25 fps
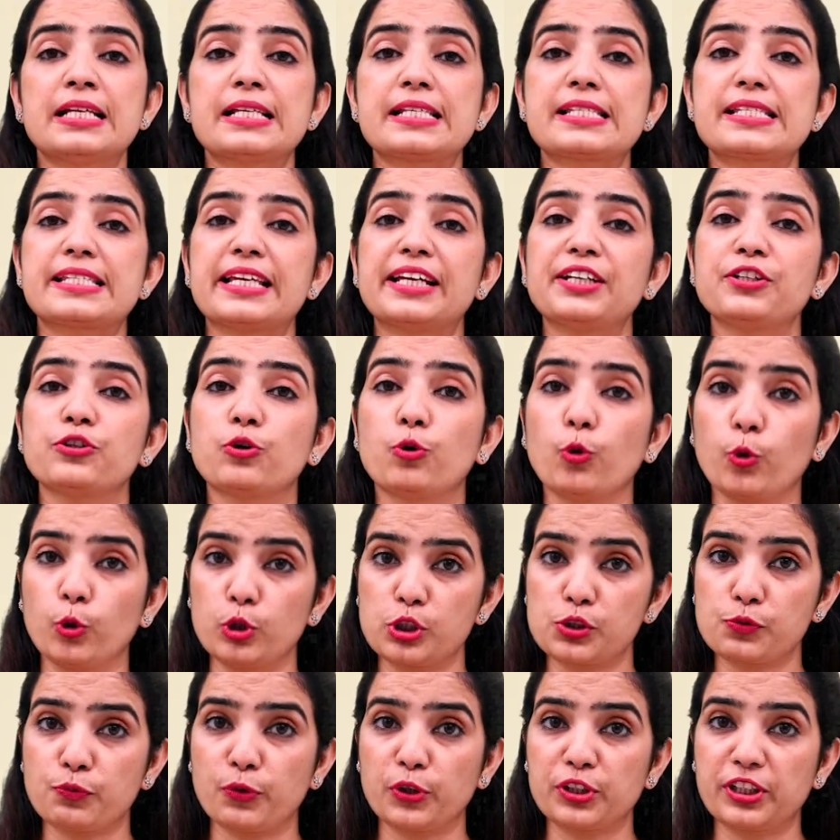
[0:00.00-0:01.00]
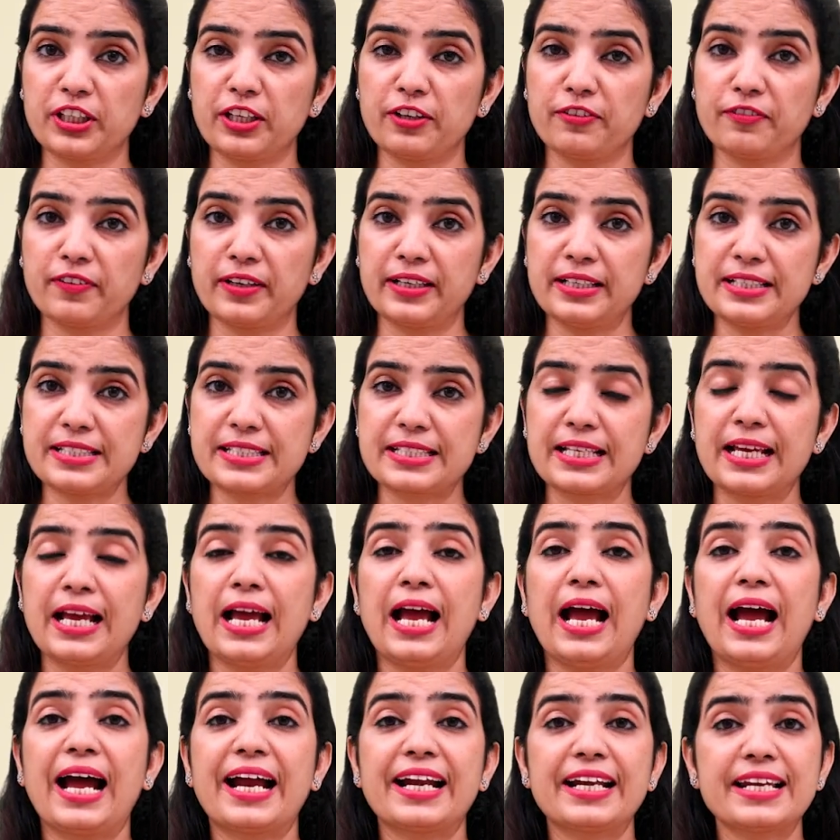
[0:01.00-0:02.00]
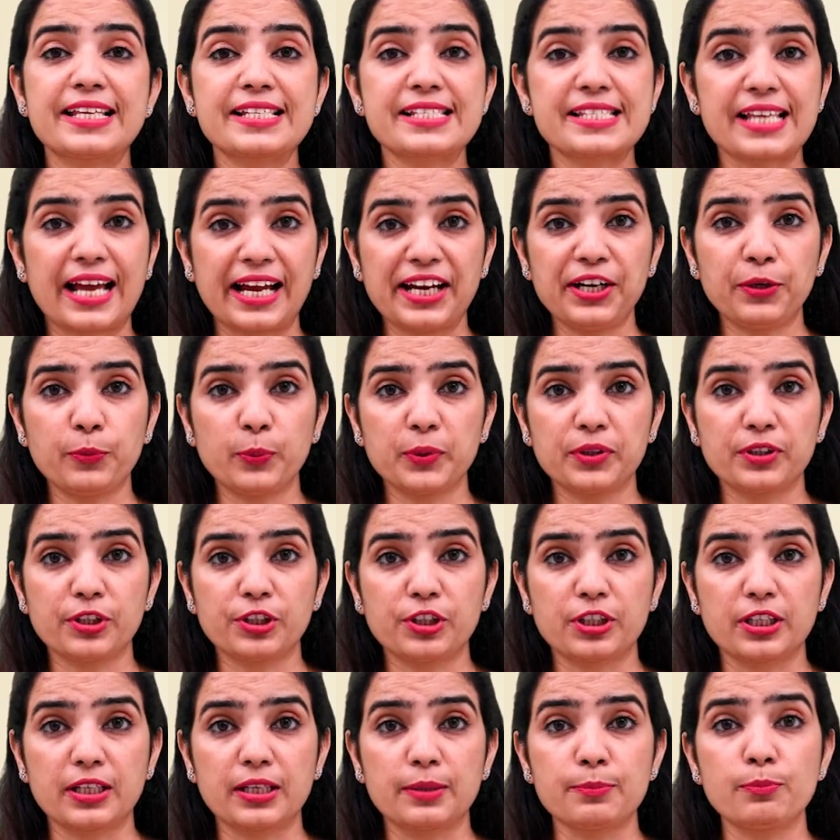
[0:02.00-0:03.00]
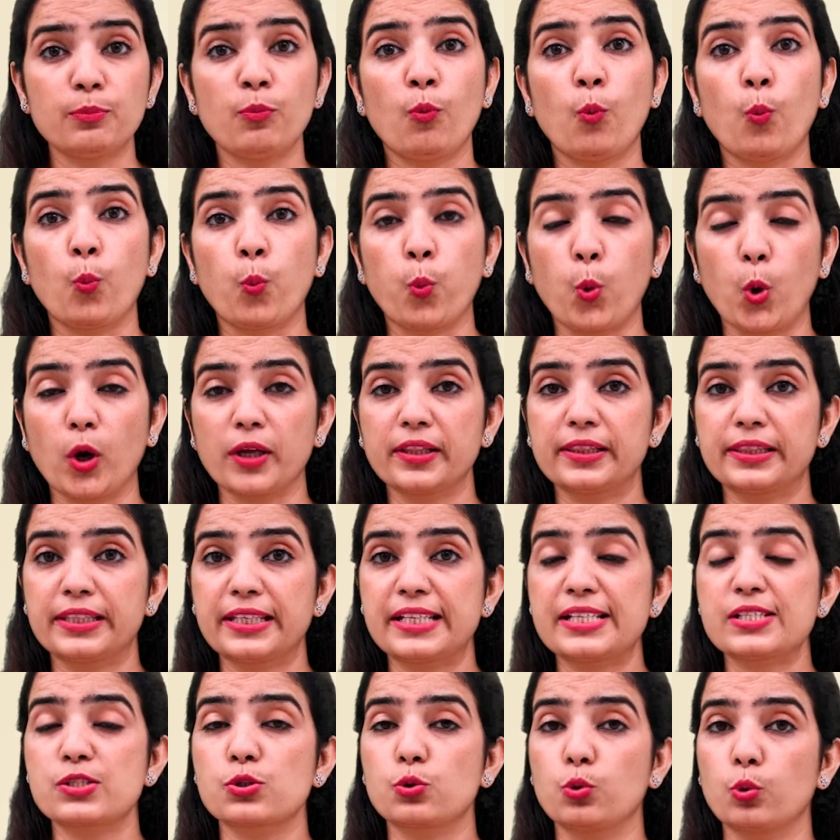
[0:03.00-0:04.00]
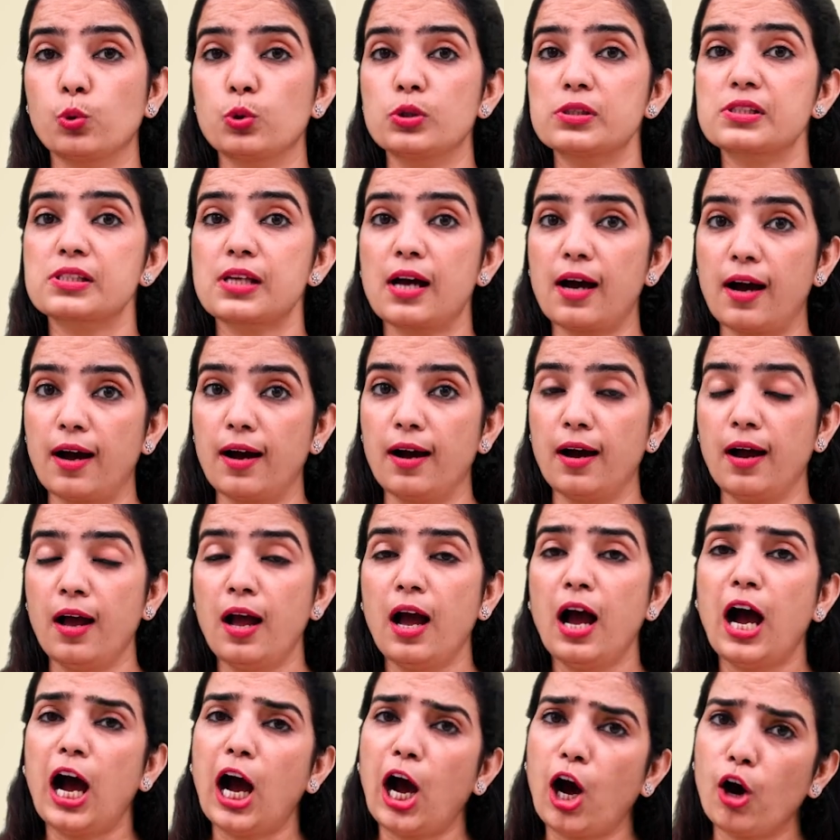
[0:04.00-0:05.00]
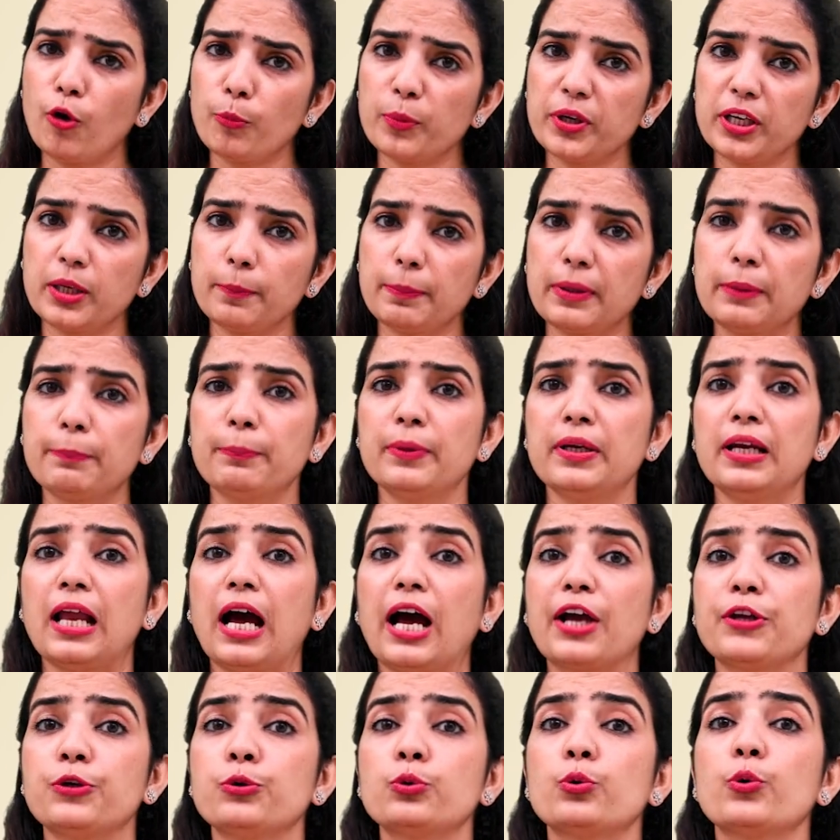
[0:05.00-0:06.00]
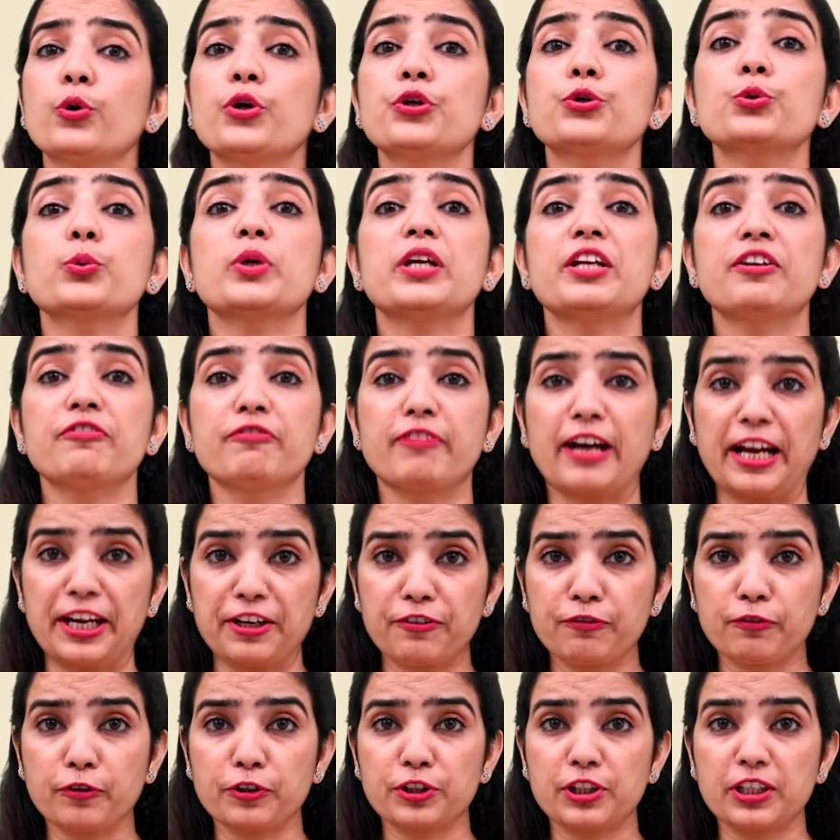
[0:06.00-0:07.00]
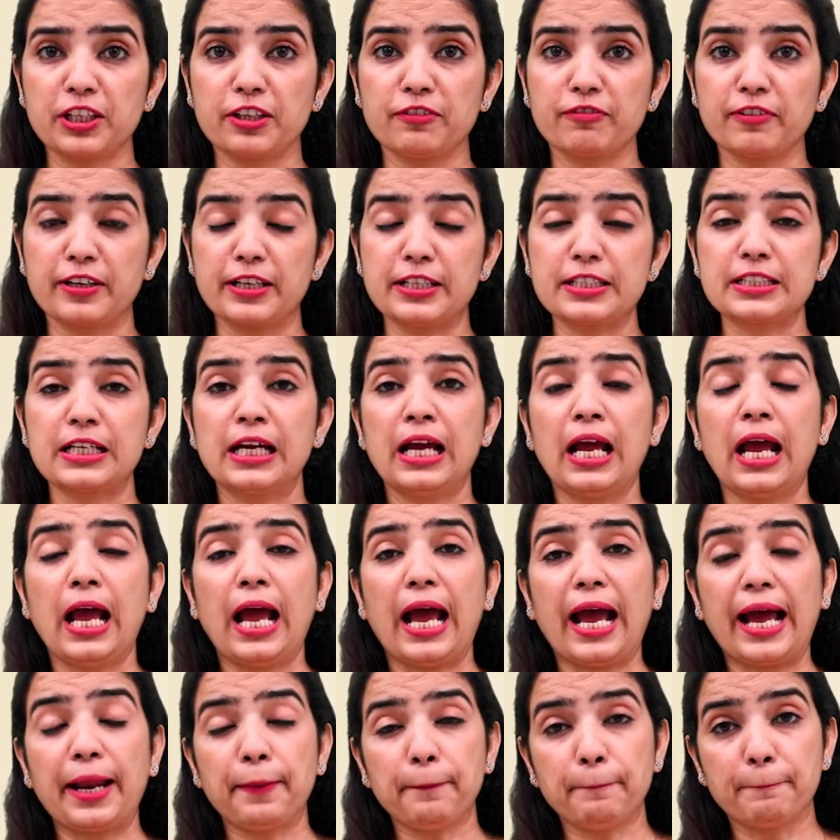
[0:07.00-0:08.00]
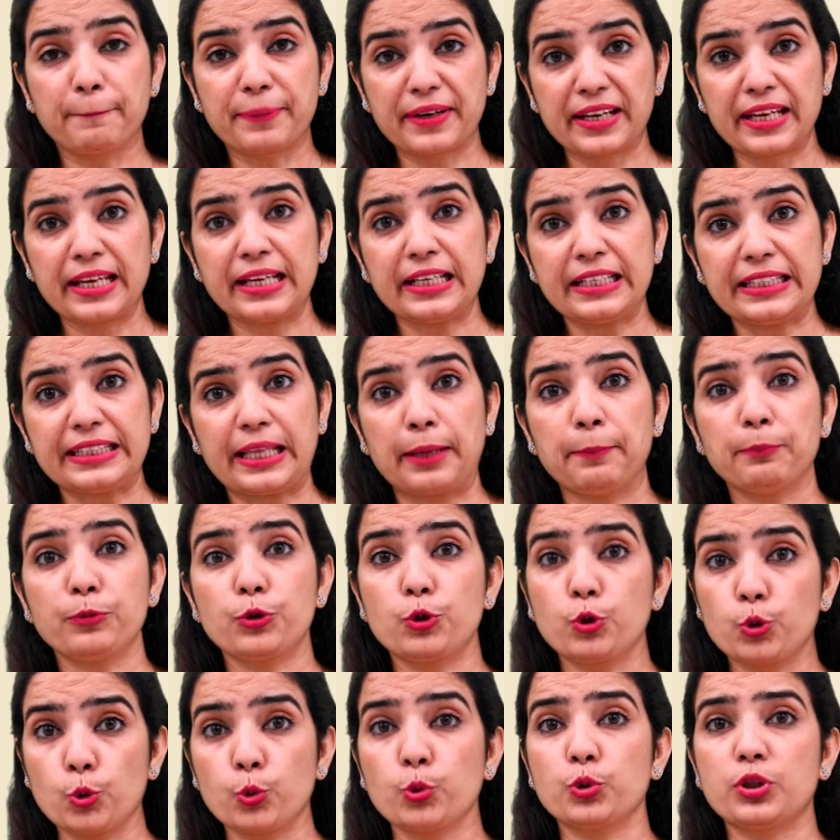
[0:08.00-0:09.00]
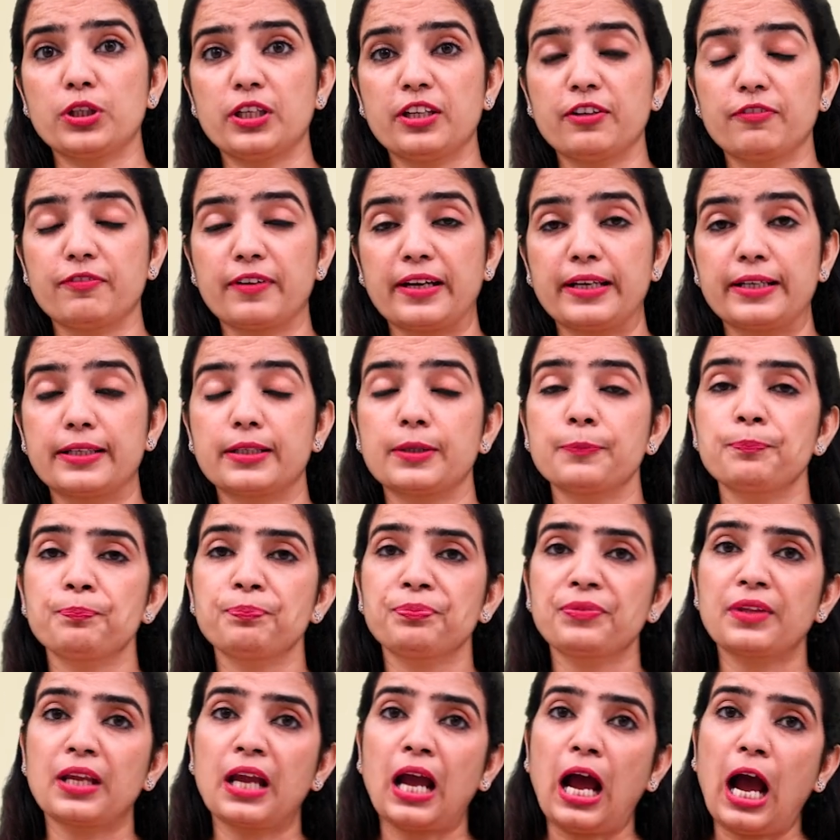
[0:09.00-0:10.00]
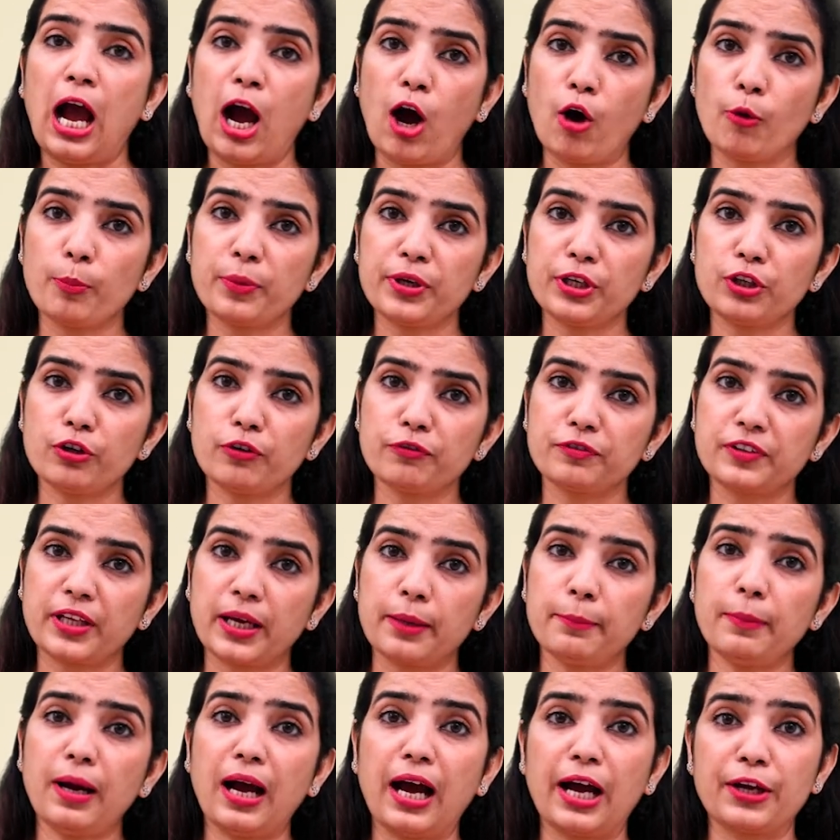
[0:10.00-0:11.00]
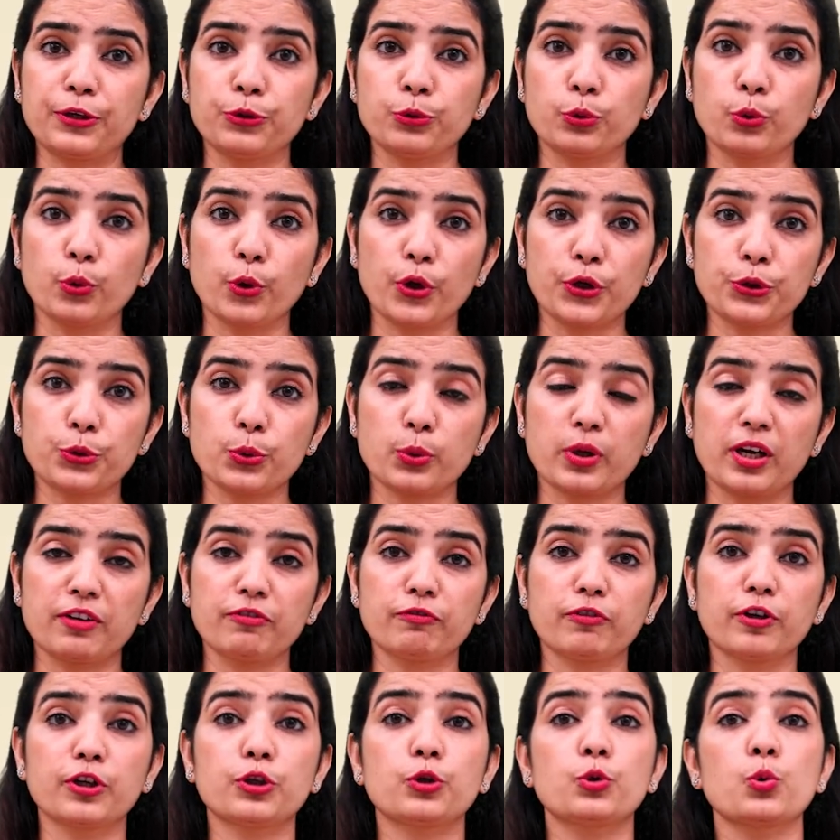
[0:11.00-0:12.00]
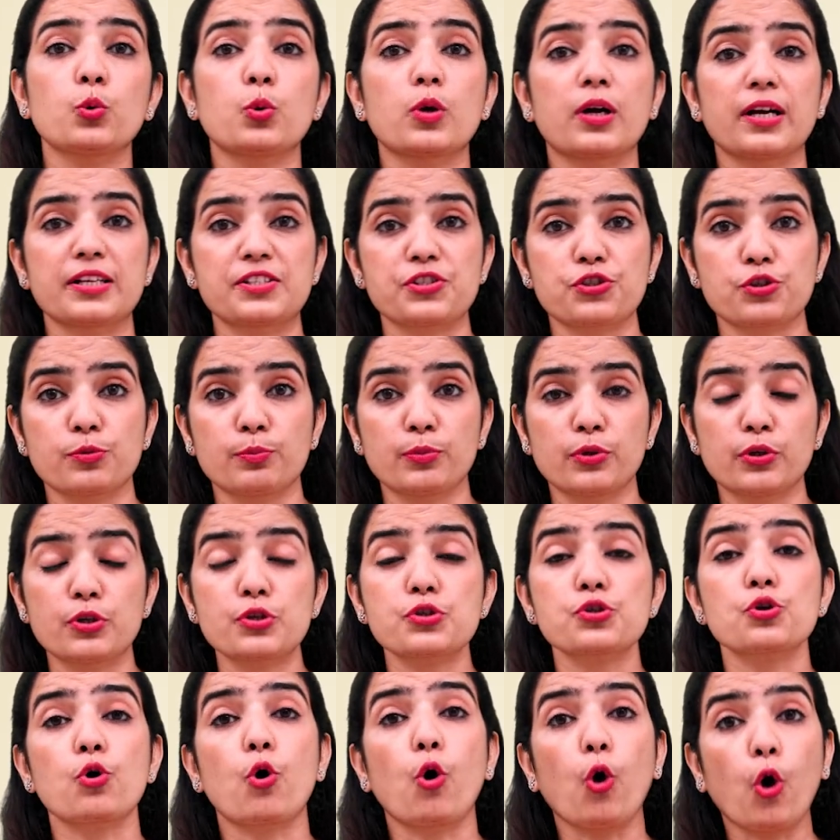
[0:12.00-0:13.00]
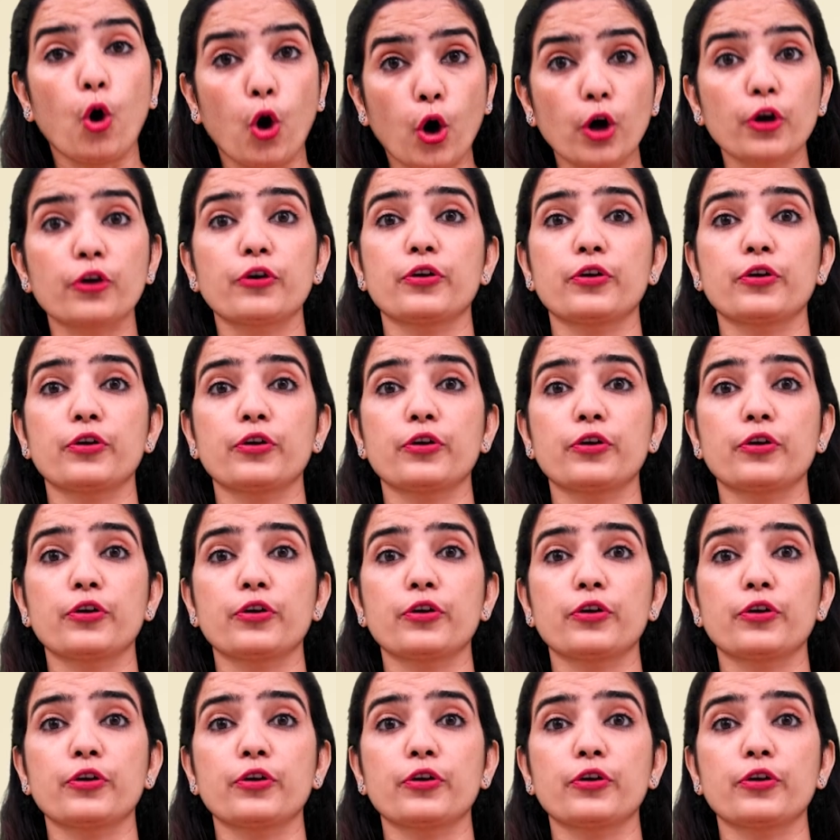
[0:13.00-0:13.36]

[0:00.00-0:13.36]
Set goals for the events and decide with the team what these goals are. How many people are you going to invite for the event and bring them to the event? How many of them are you going to convert to customers or